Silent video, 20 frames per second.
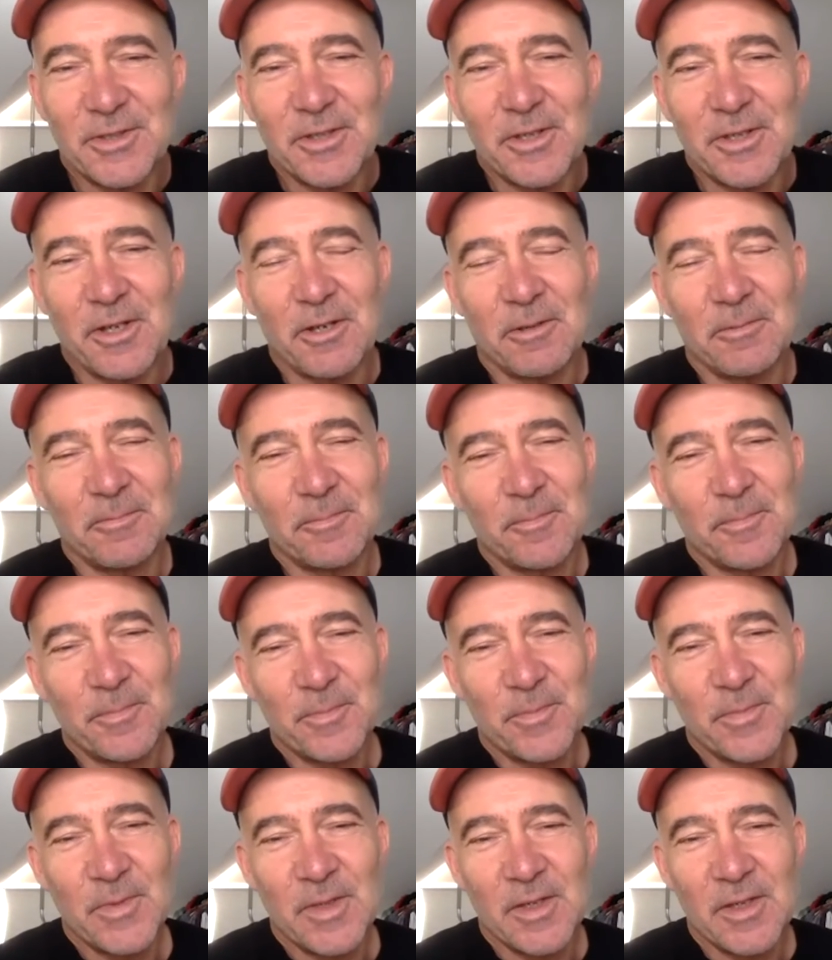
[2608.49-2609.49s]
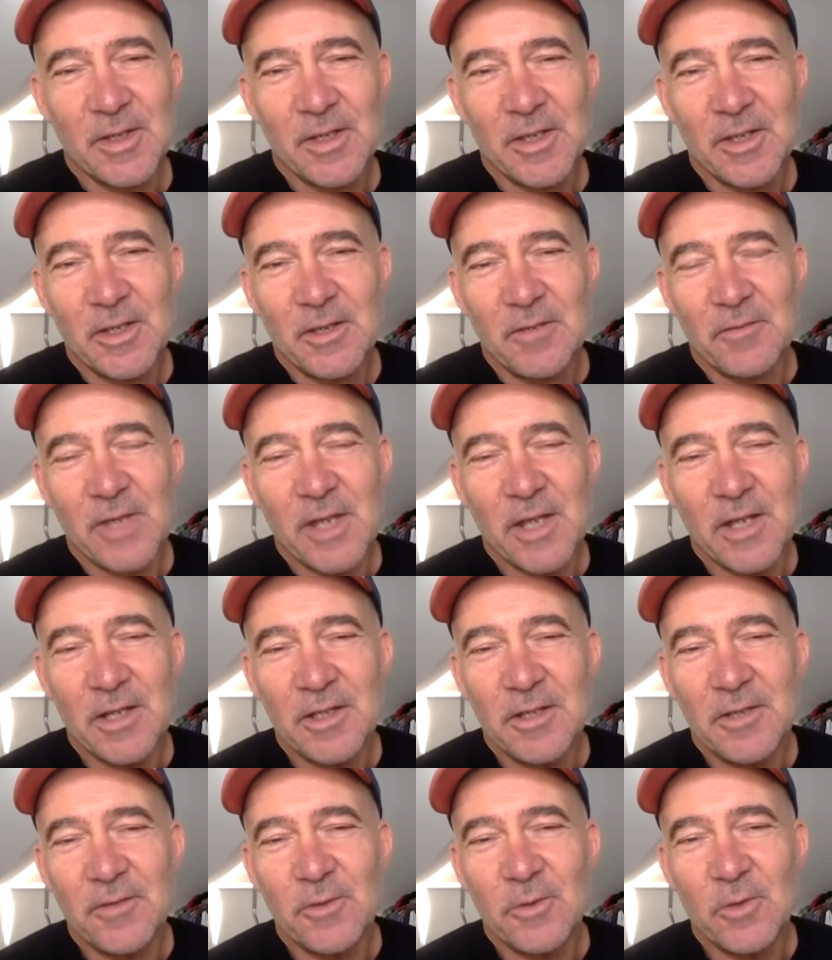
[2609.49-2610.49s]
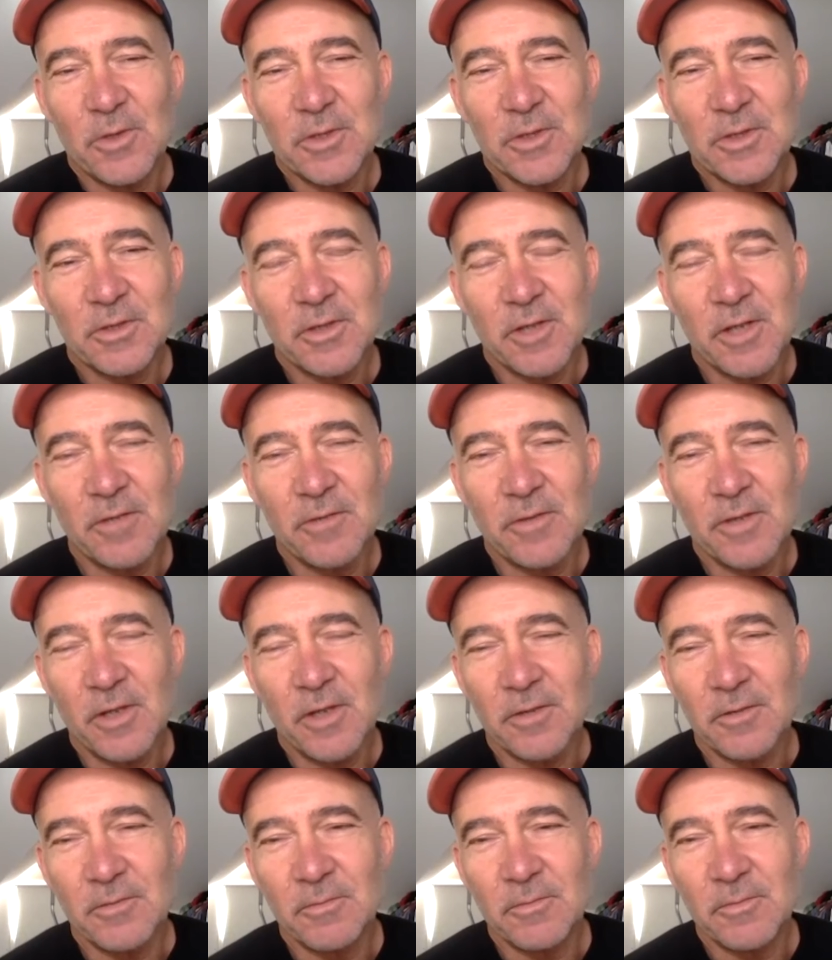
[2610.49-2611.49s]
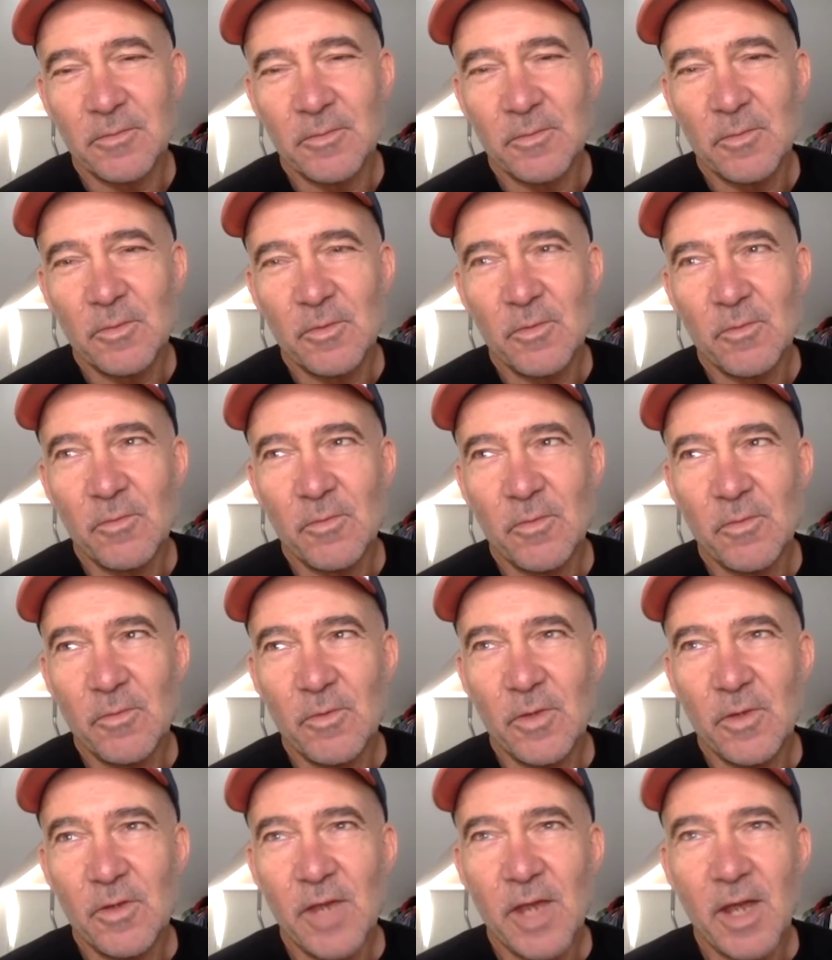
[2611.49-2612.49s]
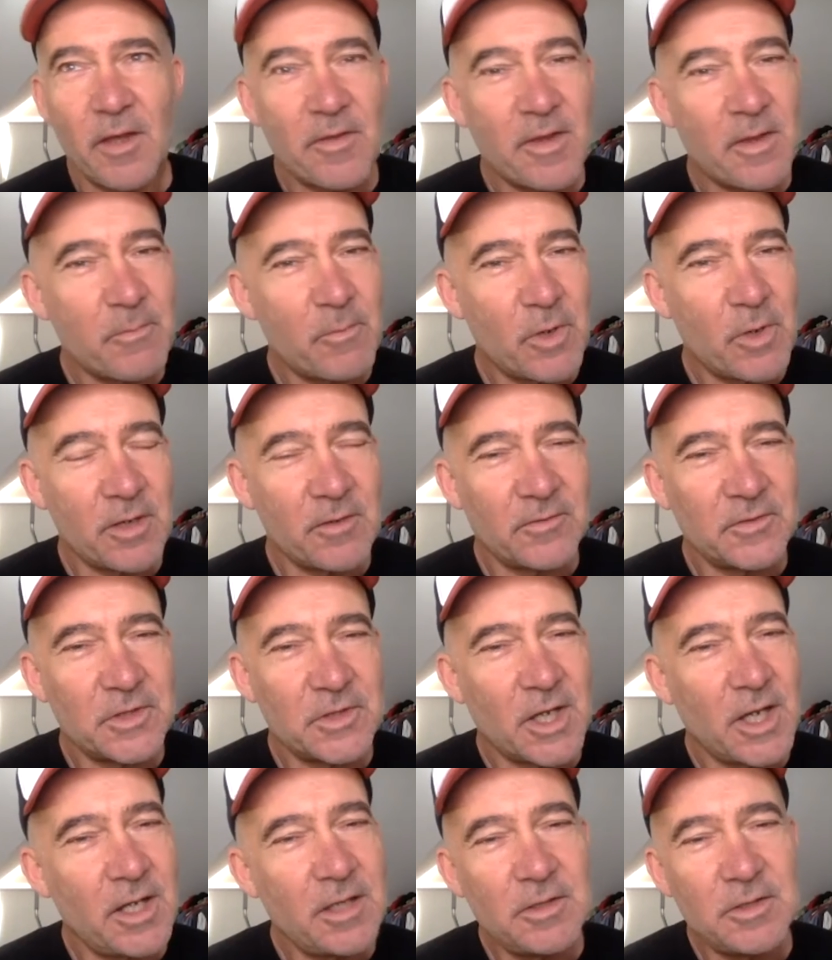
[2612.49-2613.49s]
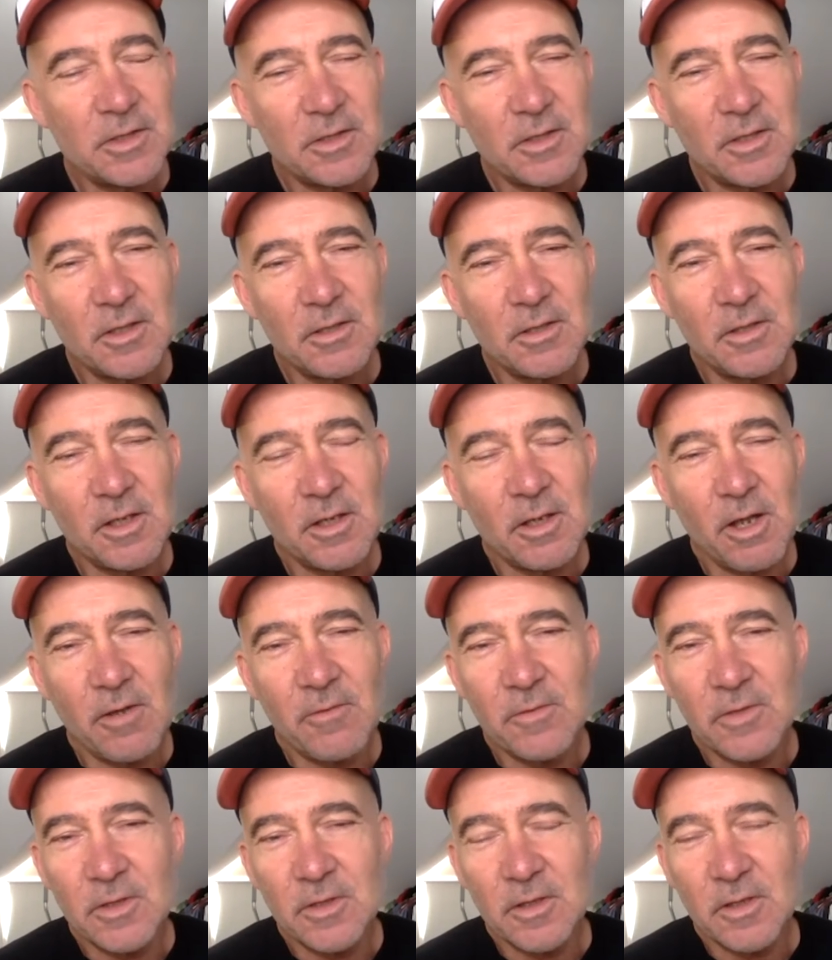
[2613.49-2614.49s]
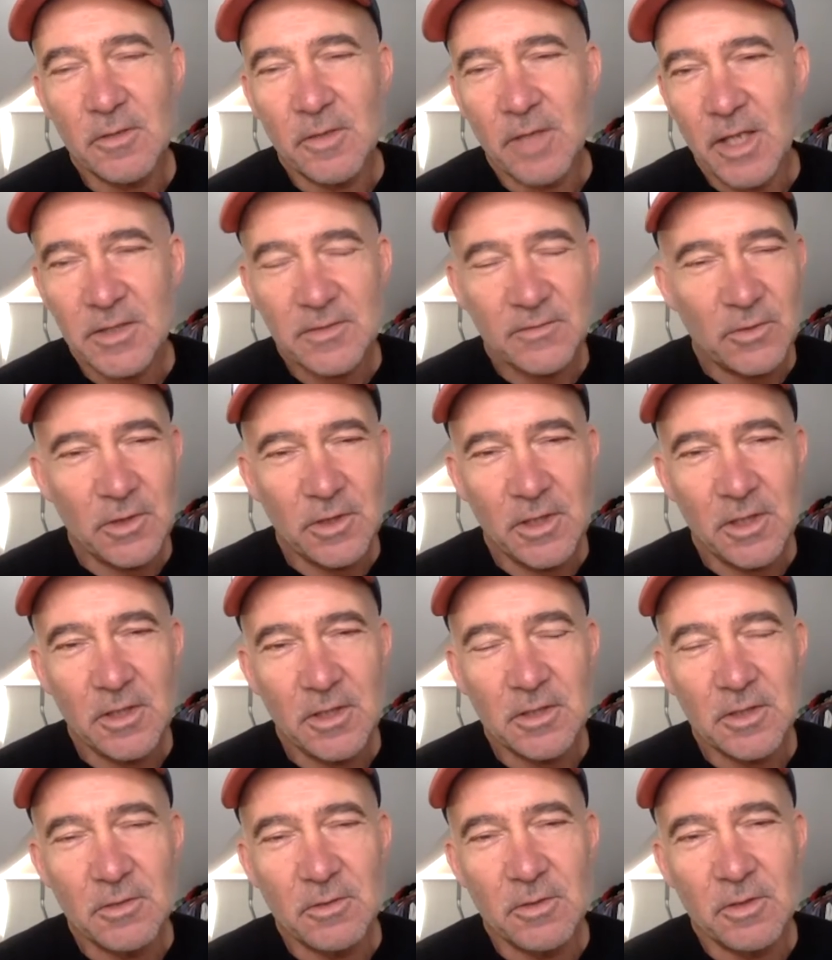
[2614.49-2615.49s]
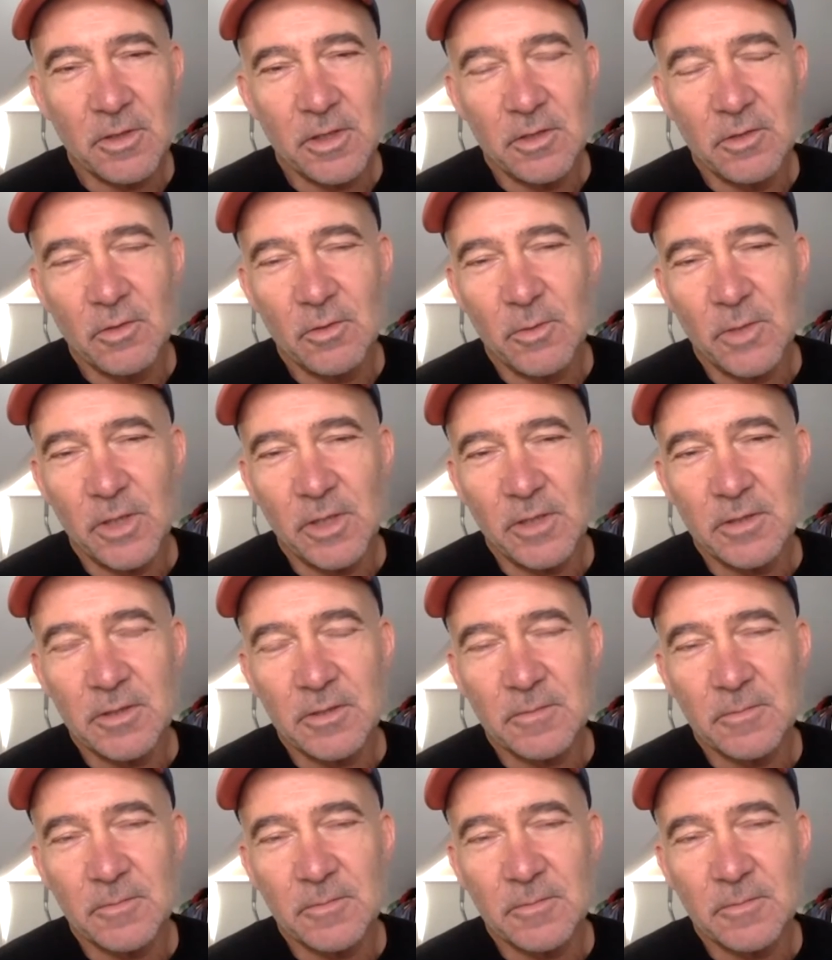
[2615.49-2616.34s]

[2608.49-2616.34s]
If you had any thoughts on how that might have changed over the last few years in your minds?